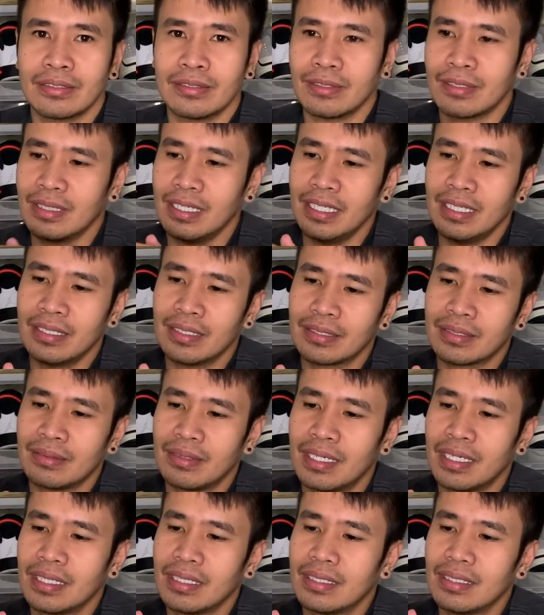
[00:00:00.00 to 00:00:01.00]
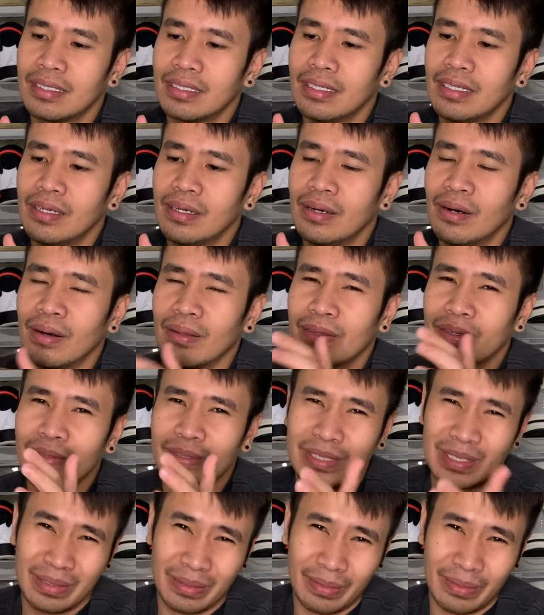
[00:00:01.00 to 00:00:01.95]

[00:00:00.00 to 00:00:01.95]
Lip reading: to clean as well. Although it's